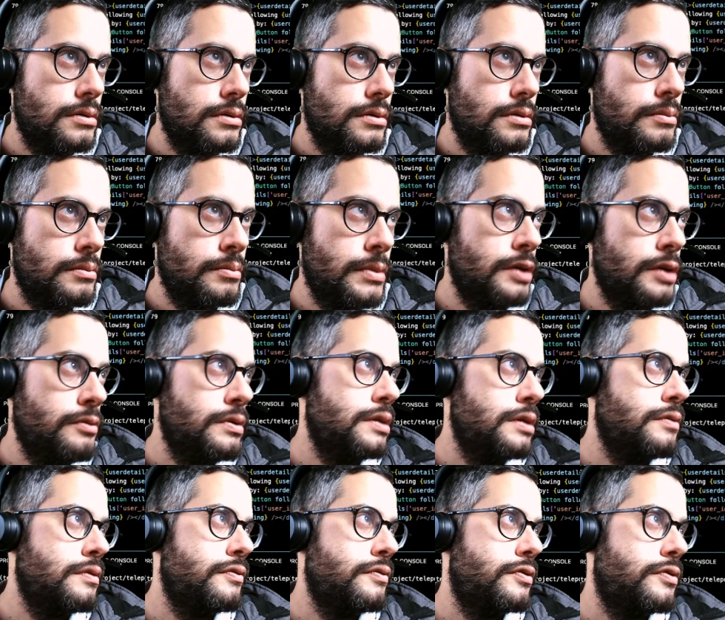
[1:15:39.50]
Maybe
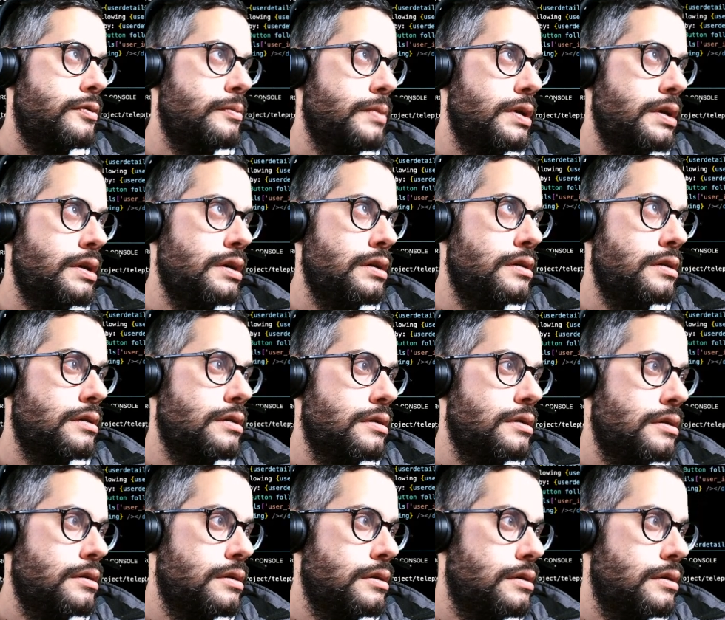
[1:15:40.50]
even from here.
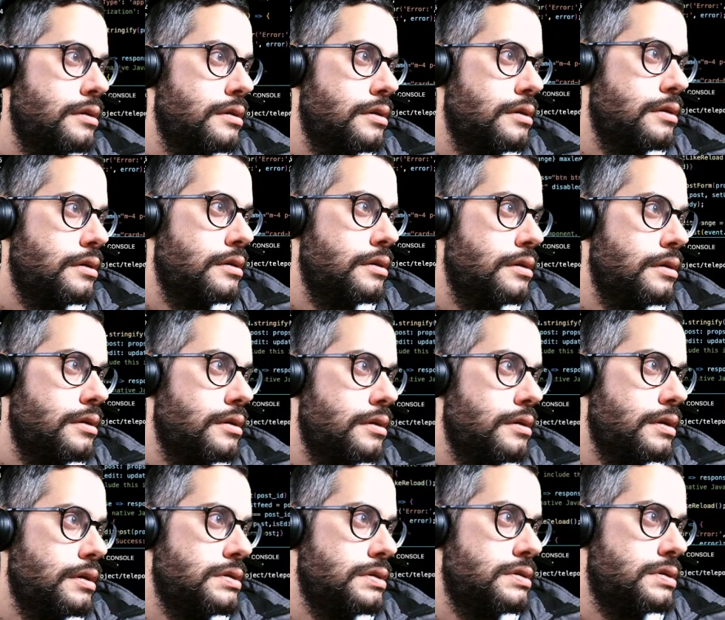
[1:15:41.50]

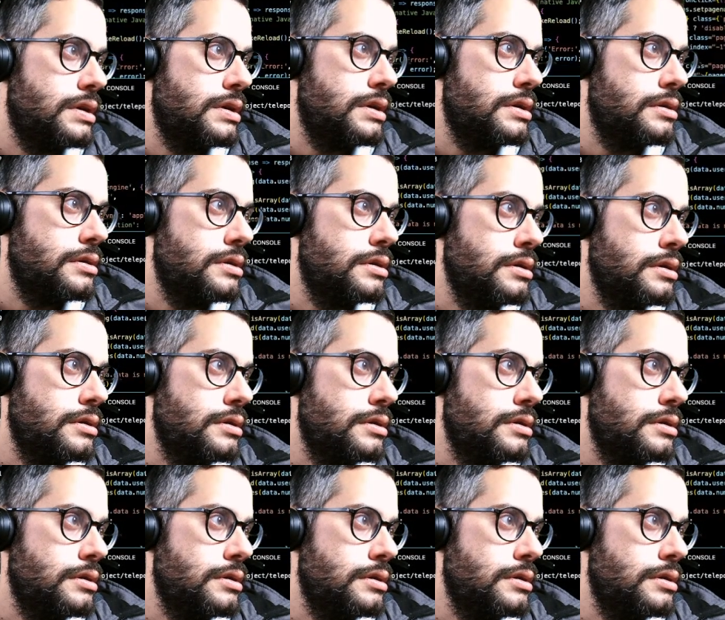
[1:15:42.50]
Let's take a look.